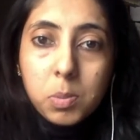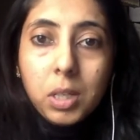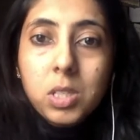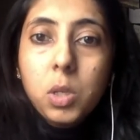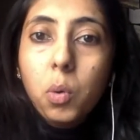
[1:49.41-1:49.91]

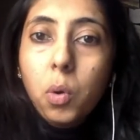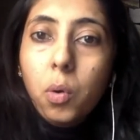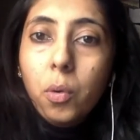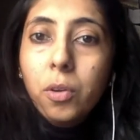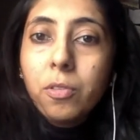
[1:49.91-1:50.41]
because you don't
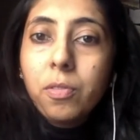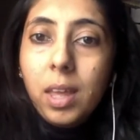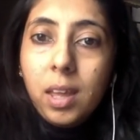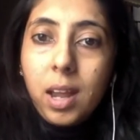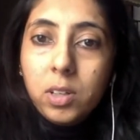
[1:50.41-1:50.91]
know if
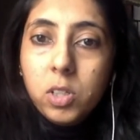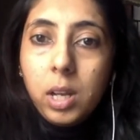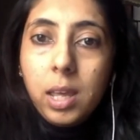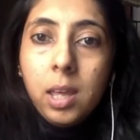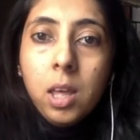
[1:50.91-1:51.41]
they are
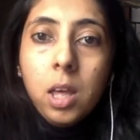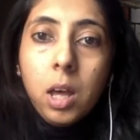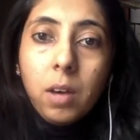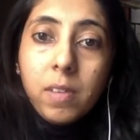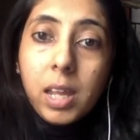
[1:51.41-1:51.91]
actually
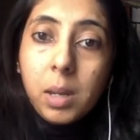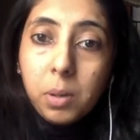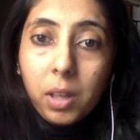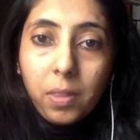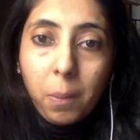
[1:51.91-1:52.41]

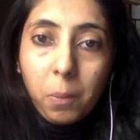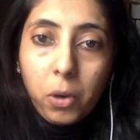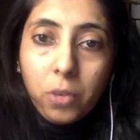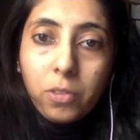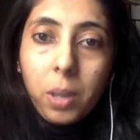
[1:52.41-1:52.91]
available at that
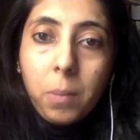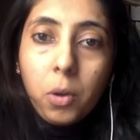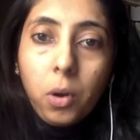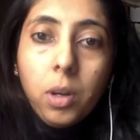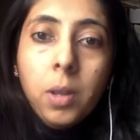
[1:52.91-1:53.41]
point of time or
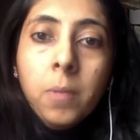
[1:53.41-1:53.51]
not.